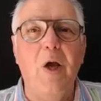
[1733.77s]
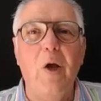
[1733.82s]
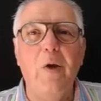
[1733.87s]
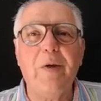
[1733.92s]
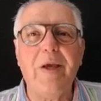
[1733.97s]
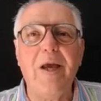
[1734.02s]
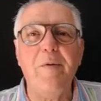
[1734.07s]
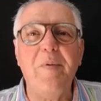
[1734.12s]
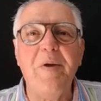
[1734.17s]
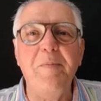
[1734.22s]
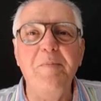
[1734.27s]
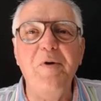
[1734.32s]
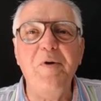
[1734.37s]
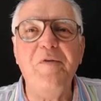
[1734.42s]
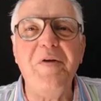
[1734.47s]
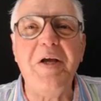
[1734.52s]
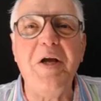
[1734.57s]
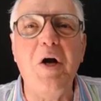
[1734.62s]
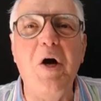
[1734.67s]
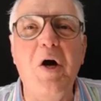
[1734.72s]
Okay, we're
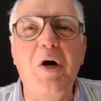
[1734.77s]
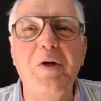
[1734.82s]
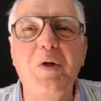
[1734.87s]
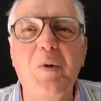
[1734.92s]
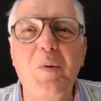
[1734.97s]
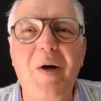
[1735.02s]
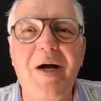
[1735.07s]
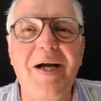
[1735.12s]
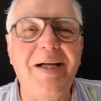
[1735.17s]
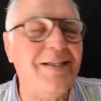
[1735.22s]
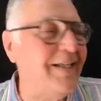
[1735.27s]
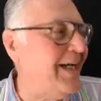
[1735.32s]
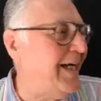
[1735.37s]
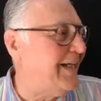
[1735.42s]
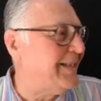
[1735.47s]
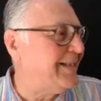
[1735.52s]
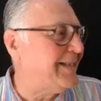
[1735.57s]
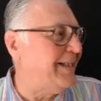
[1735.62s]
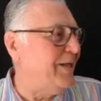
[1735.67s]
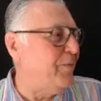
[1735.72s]
moving on quite
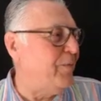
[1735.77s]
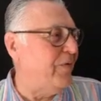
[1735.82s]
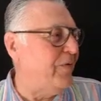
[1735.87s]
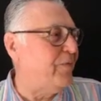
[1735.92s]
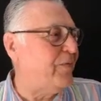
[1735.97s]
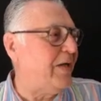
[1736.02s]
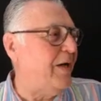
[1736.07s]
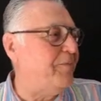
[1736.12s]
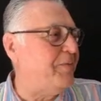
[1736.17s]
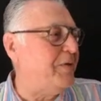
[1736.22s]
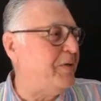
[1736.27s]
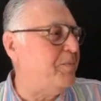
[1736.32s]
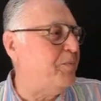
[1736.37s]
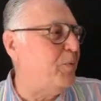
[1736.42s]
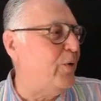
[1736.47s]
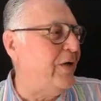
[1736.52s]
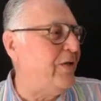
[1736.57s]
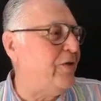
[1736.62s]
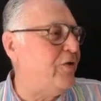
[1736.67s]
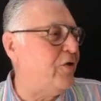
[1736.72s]
nicely. We've covered
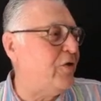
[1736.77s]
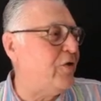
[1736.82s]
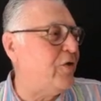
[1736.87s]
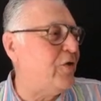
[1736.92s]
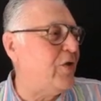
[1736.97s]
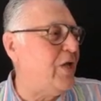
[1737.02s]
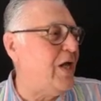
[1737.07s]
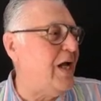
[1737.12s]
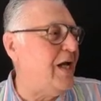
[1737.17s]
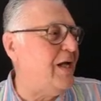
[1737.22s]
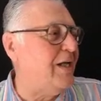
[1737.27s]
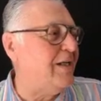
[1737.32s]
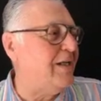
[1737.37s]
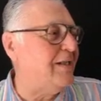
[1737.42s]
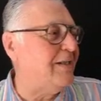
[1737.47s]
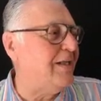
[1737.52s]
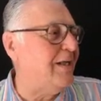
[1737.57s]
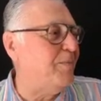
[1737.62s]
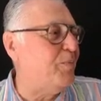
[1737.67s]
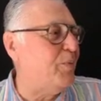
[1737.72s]
points,
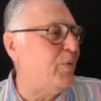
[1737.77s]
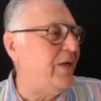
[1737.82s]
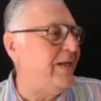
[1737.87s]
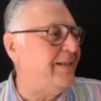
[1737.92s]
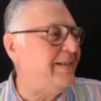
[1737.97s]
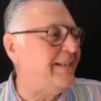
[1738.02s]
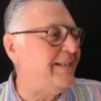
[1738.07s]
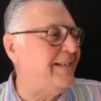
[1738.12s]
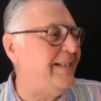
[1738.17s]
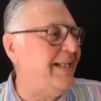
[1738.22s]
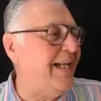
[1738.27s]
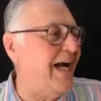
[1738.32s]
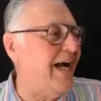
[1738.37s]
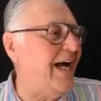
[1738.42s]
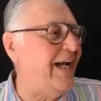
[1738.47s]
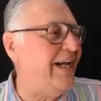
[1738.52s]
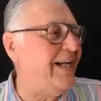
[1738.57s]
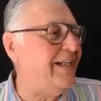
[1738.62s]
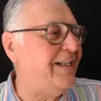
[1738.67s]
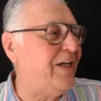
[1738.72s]
uh, points
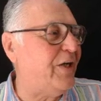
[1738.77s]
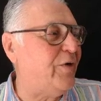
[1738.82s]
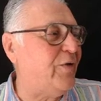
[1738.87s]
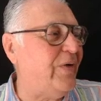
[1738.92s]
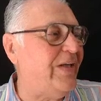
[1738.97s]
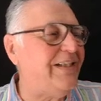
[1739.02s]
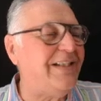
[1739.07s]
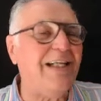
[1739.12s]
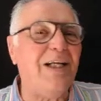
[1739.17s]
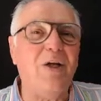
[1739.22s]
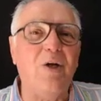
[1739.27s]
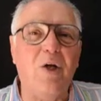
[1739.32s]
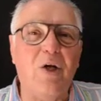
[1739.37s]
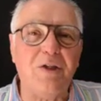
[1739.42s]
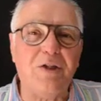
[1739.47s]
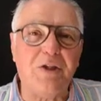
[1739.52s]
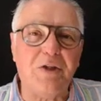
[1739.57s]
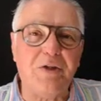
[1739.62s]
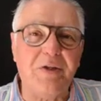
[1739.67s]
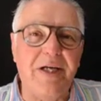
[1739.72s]
nine, decreasing
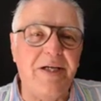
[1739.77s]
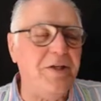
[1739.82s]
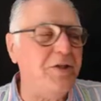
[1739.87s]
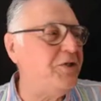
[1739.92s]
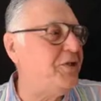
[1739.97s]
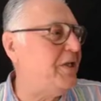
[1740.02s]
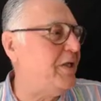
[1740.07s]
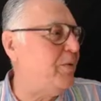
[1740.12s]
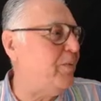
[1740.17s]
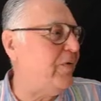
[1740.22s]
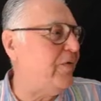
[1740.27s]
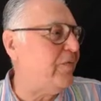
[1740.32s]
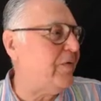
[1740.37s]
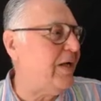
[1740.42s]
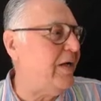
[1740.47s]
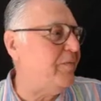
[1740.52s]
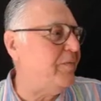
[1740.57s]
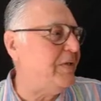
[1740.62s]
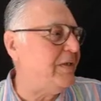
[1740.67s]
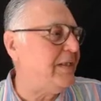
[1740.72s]
lot strategy. We've
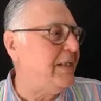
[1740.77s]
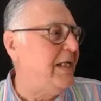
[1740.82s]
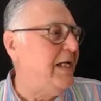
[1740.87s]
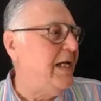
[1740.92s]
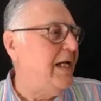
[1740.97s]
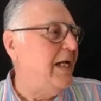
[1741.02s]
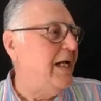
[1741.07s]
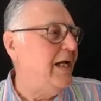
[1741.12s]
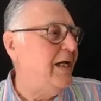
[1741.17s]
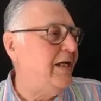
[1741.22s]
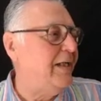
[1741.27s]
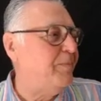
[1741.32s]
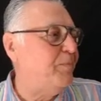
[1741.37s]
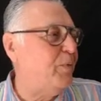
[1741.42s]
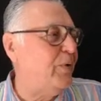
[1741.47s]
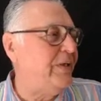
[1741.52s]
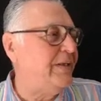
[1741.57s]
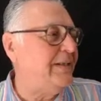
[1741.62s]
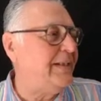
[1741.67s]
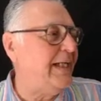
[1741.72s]
covered uh,
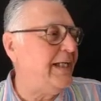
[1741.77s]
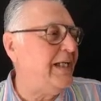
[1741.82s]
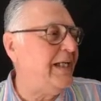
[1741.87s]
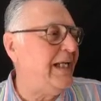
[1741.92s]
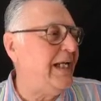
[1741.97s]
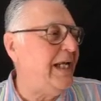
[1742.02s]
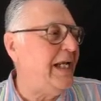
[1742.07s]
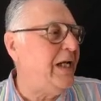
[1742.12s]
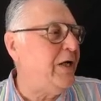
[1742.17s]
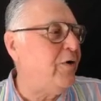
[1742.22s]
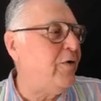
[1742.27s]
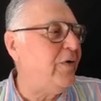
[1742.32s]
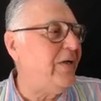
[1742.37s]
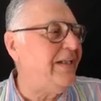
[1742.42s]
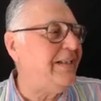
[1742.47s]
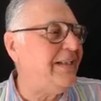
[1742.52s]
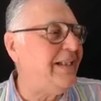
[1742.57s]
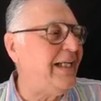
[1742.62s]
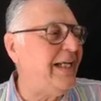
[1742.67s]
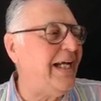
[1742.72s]
point ten,
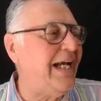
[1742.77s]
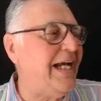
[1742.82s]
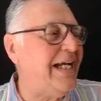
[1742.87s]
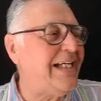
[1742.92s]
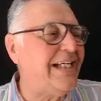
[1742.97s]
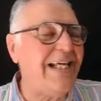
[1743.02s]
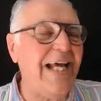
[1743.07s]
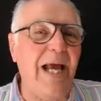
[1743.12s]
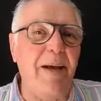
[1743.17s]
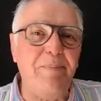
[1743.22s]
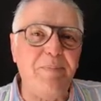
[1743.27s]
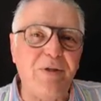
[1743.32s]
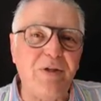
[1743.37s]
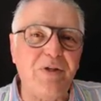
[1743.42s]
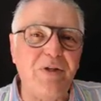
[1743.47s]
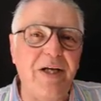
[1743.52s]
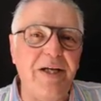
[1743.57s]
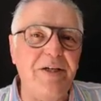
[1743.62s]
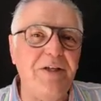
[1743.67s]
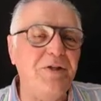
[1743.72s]
increasing a gap
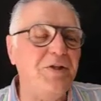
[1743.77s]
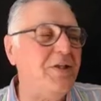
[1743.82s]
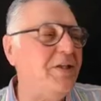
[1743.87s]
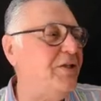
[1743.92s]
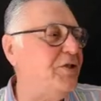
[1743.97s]
strategy,